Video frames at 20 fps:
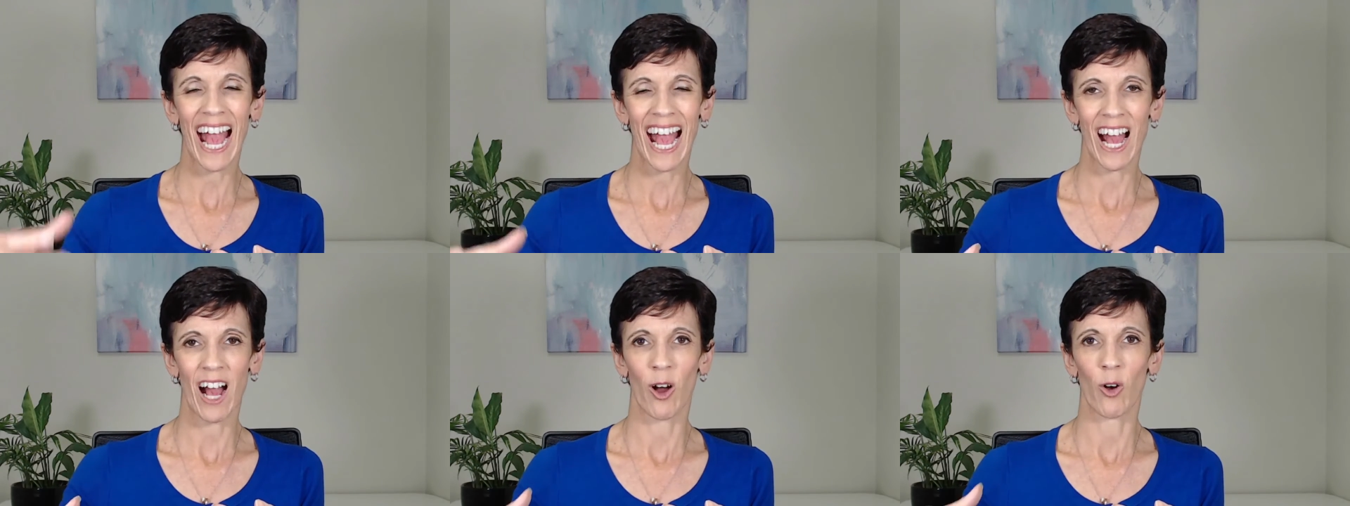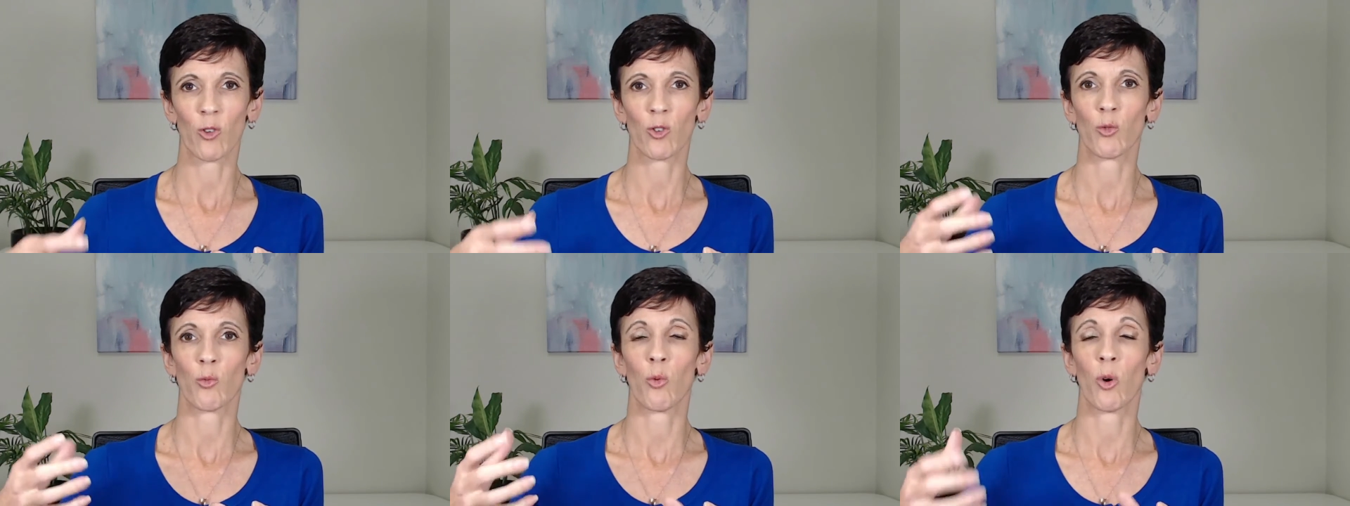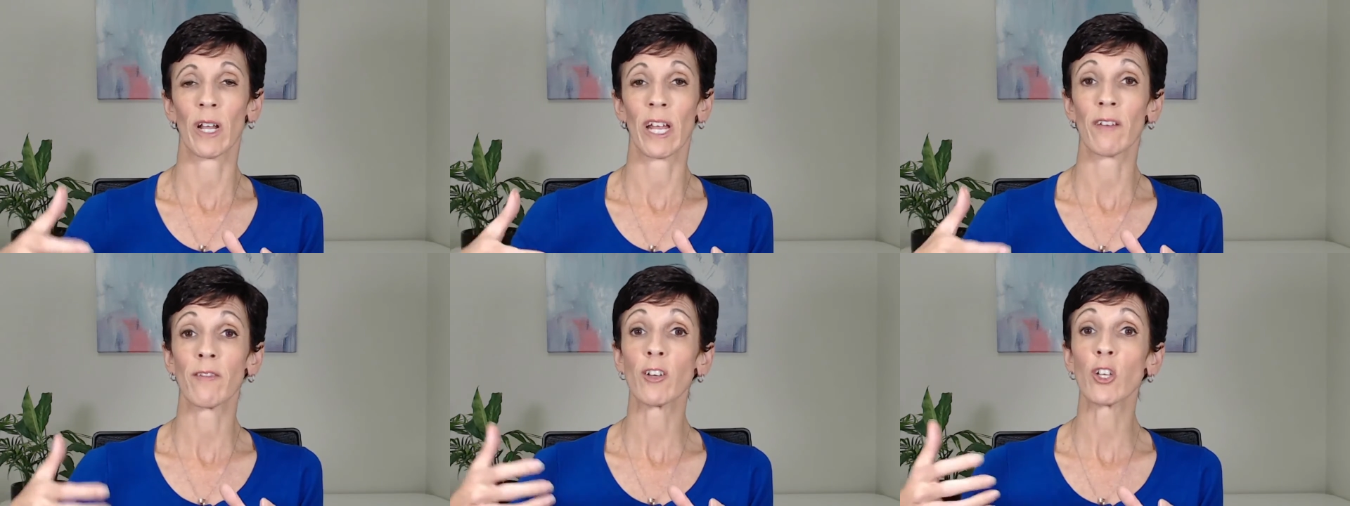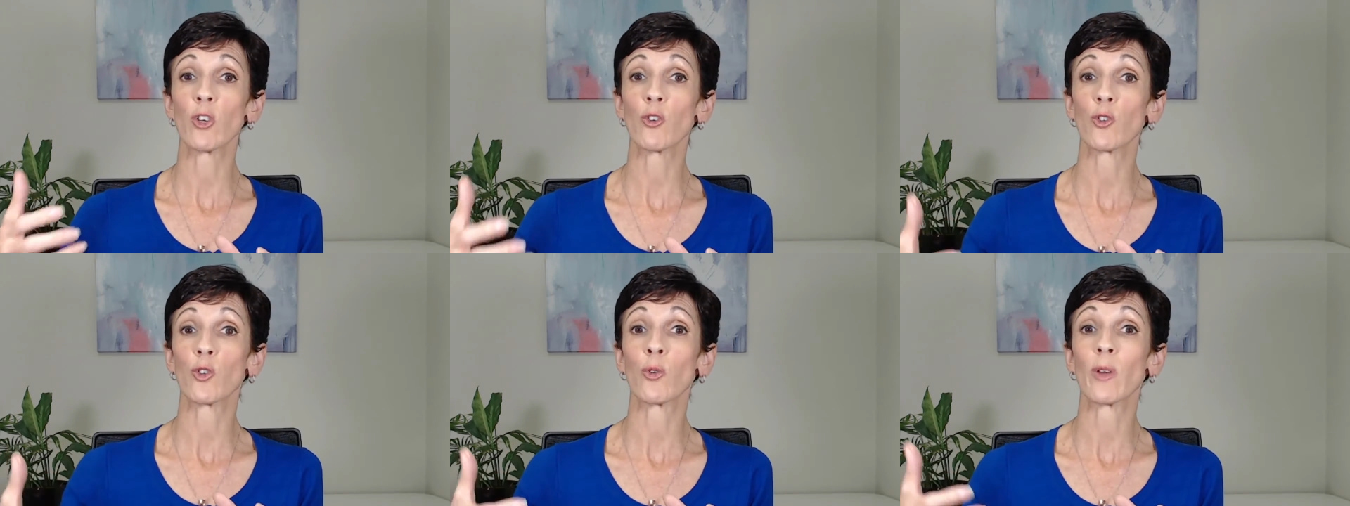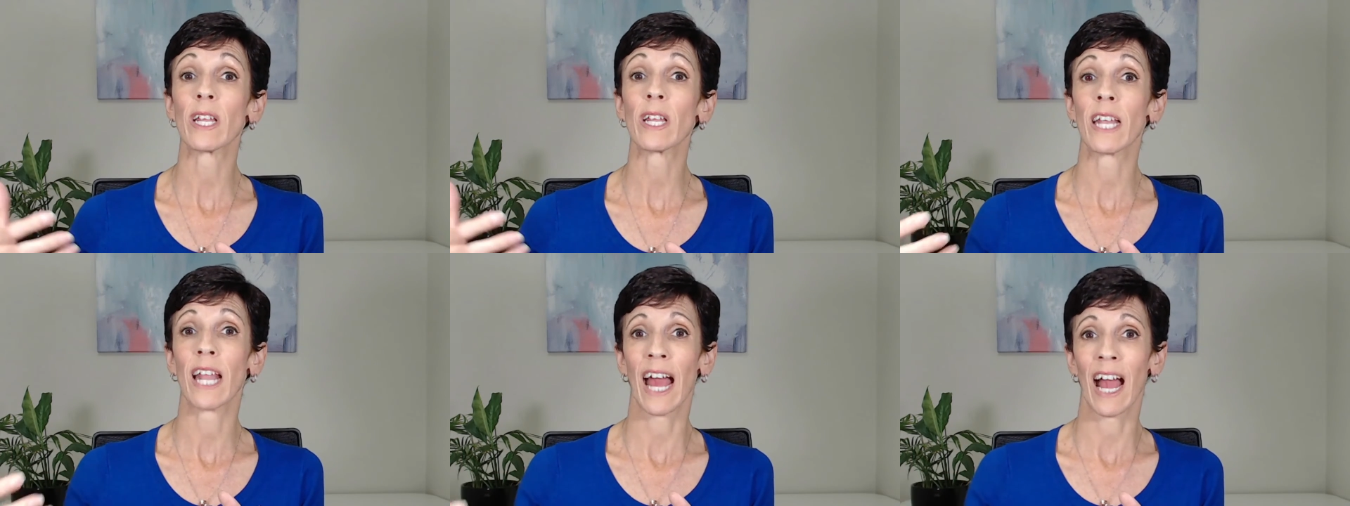out whatever you're
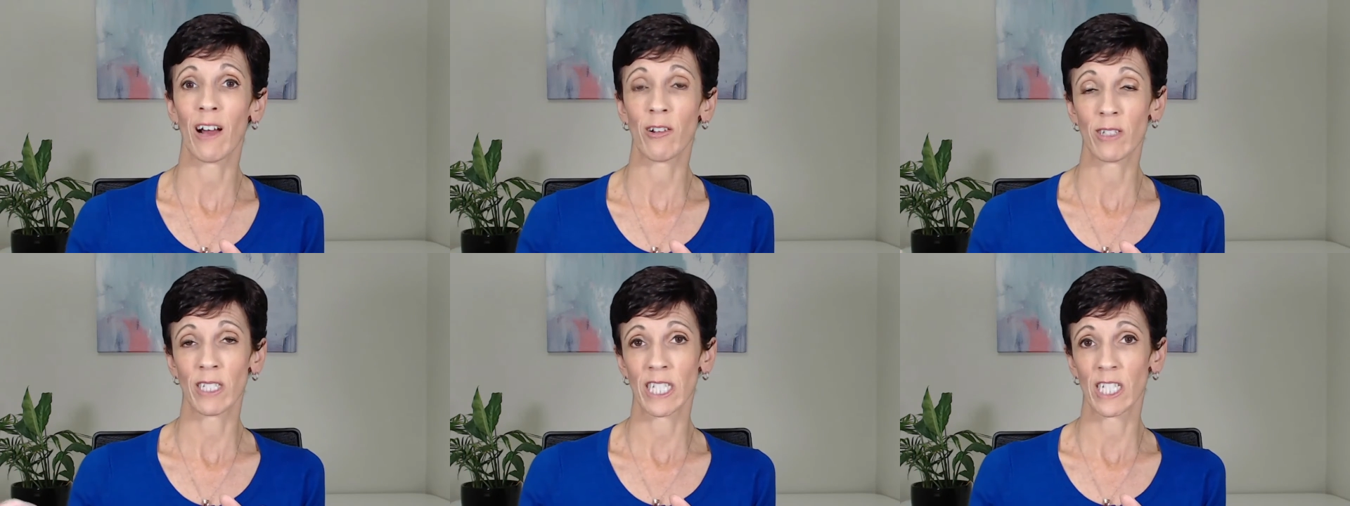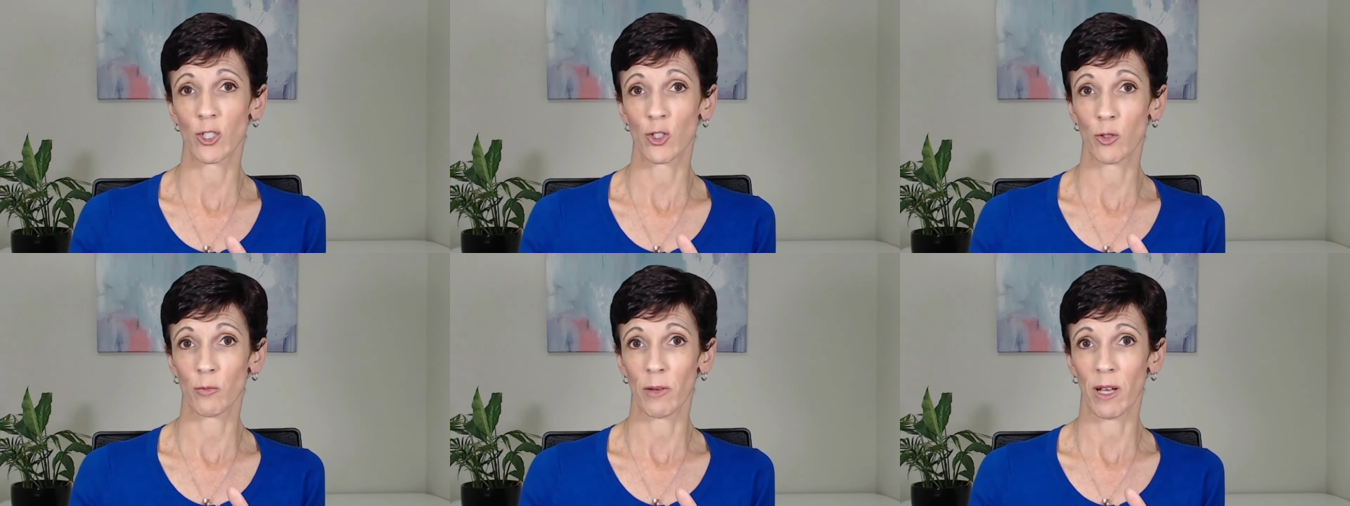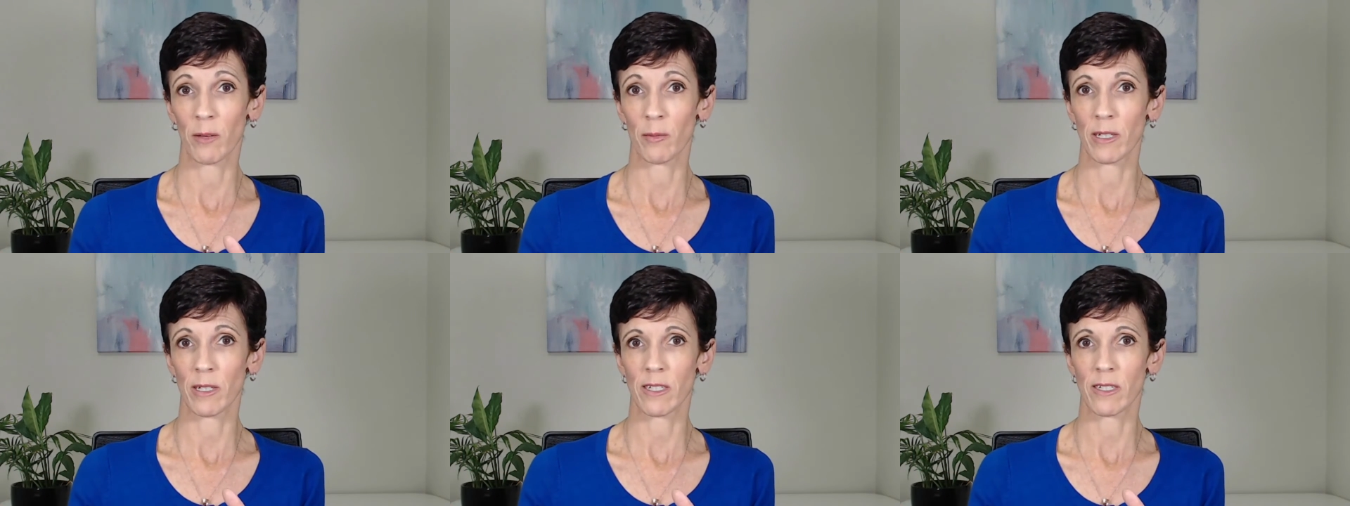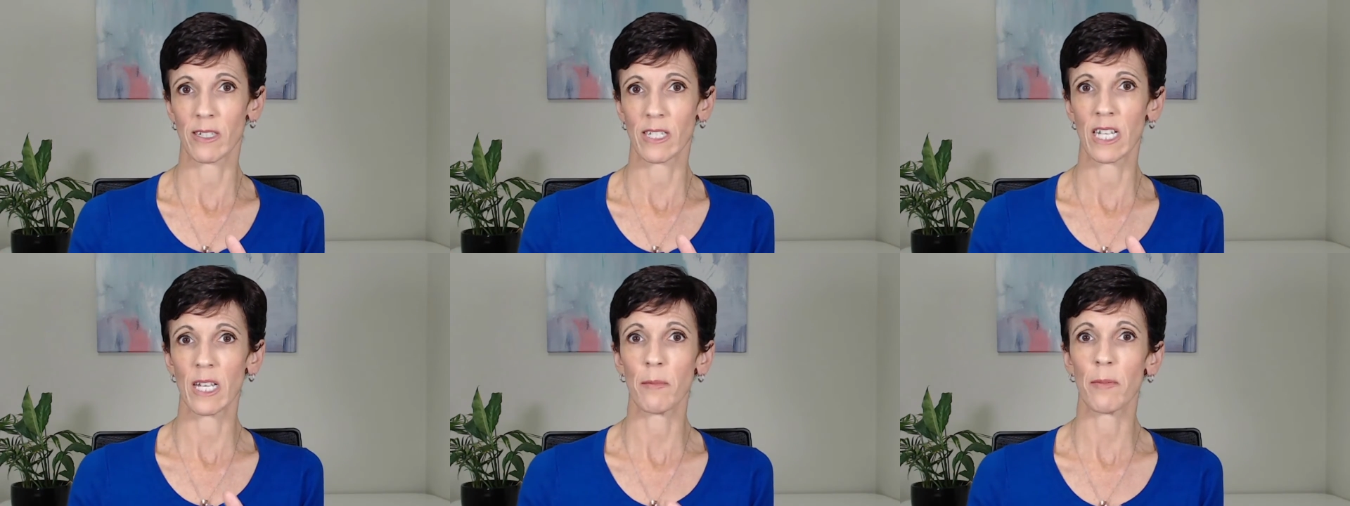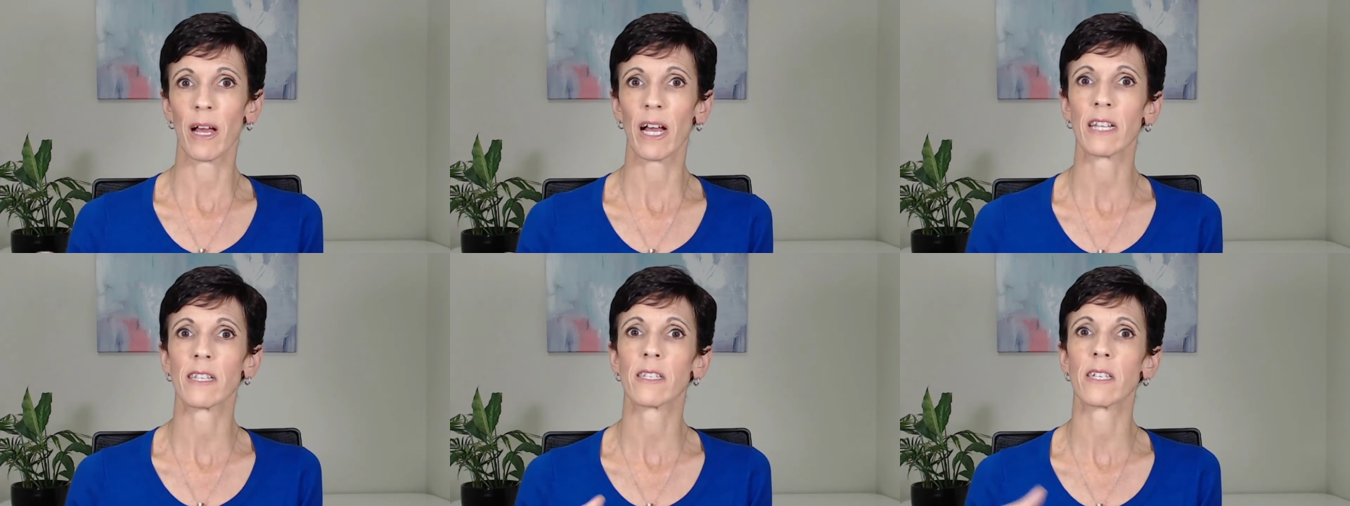doing now to get your baby to
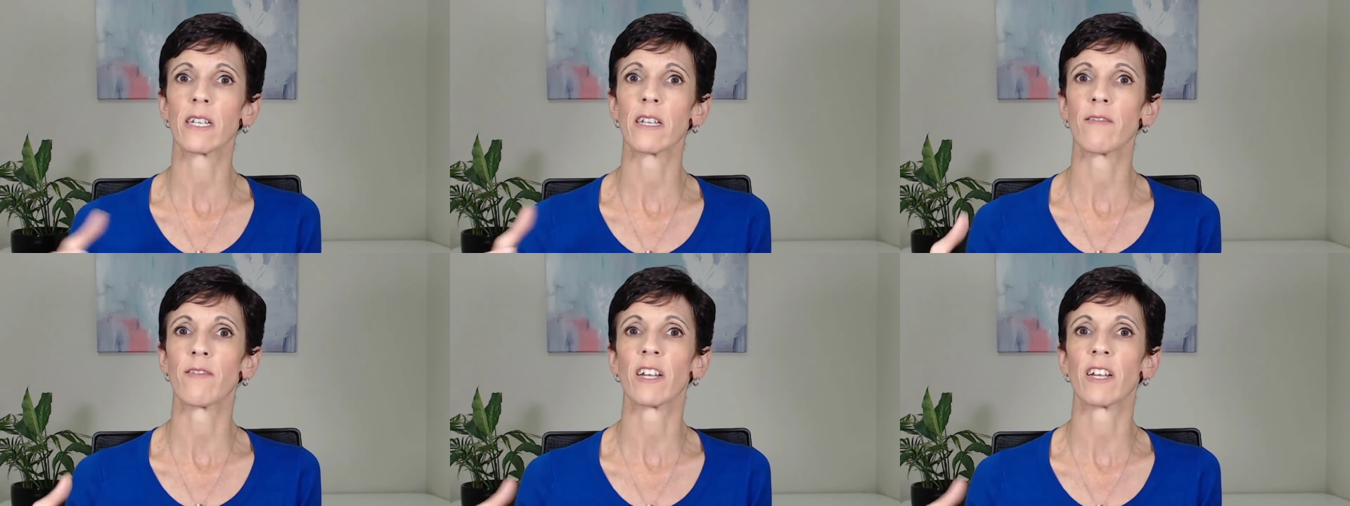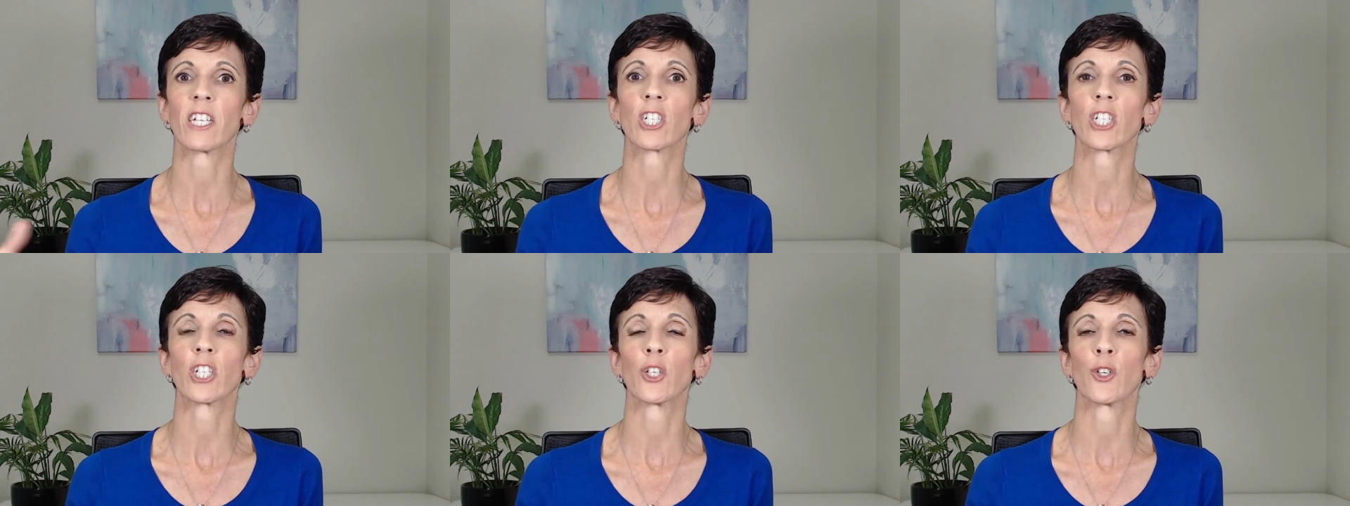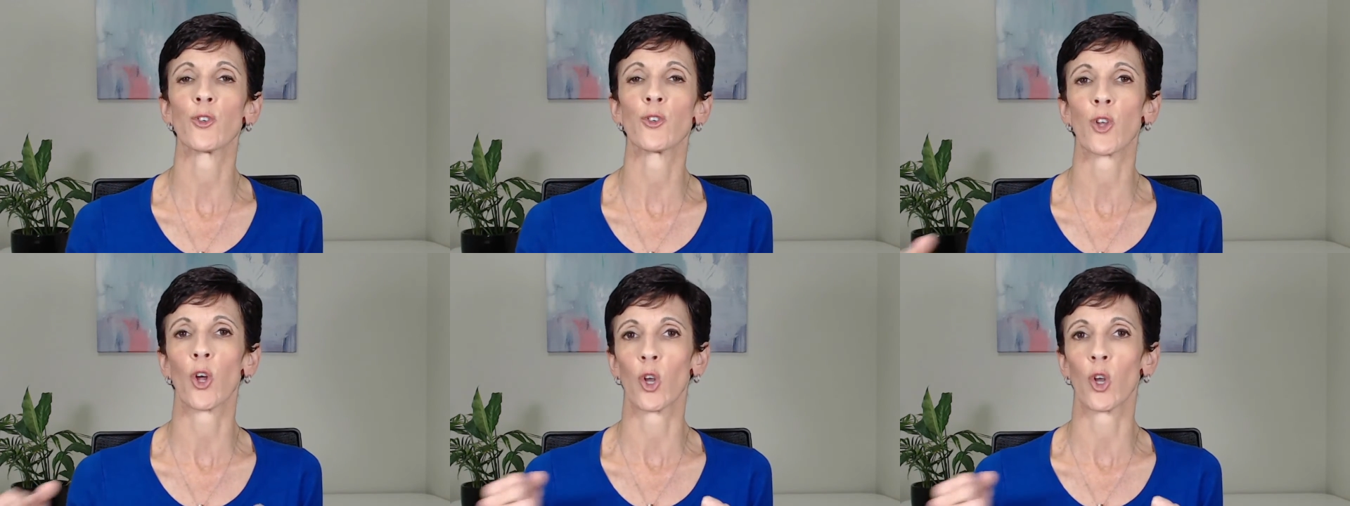sleep until eventually you're